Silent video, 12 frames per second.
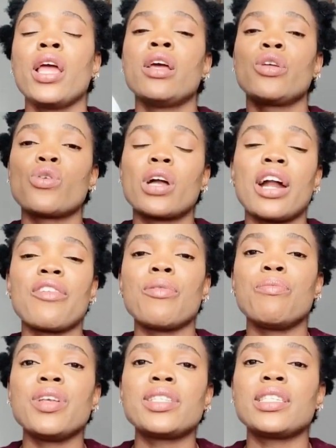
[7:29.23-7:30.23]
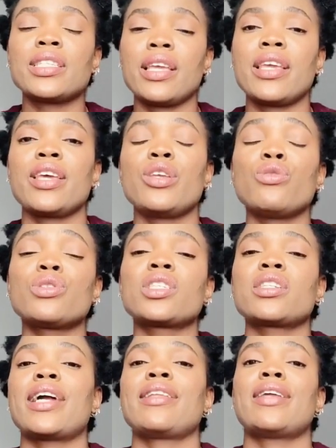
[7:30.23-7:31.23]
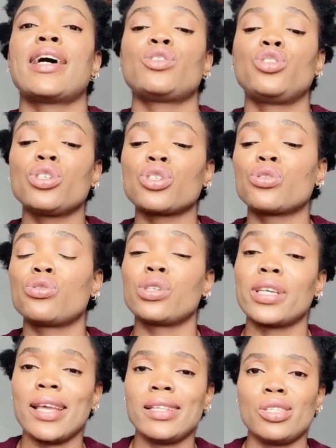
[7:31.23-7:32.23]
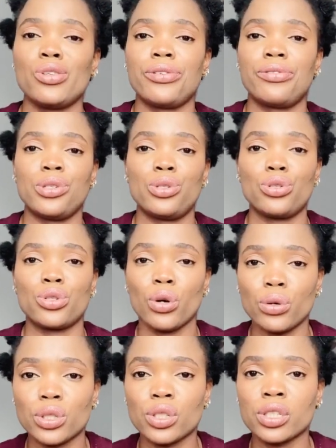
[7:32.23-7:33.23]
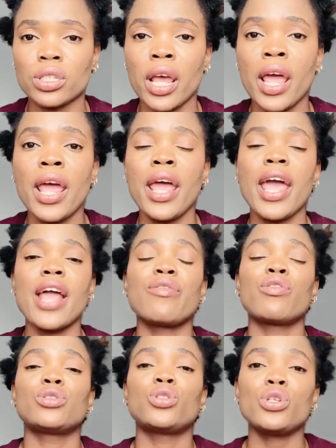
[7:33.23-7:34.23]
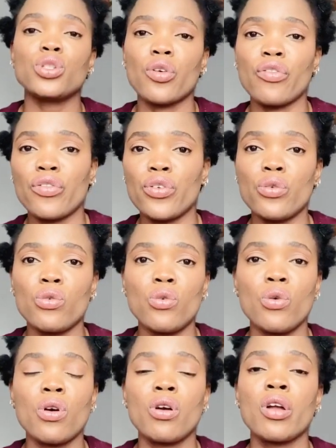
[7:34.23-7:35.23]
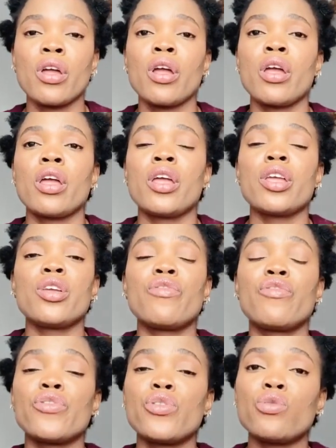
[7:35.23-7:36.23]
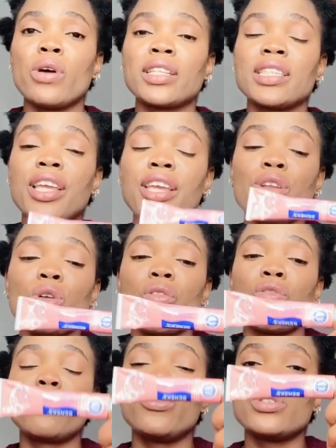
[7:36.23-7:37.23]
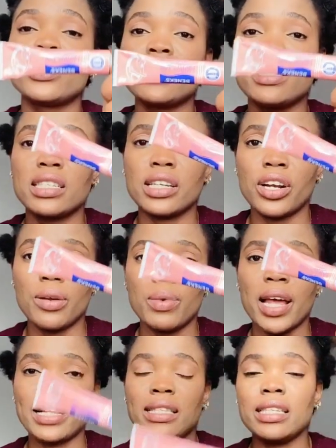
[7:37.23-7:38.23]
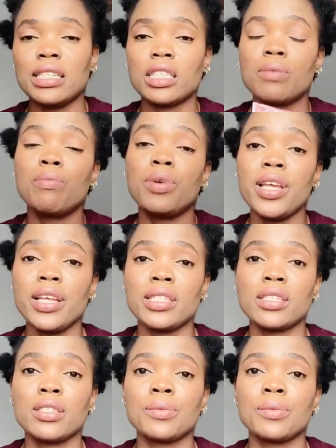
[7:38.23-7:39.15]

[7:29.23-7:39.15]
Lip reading: you can remix it again, use it like that. You're just going to get your results. And for those of you, if you are thinking of using this cream like this, please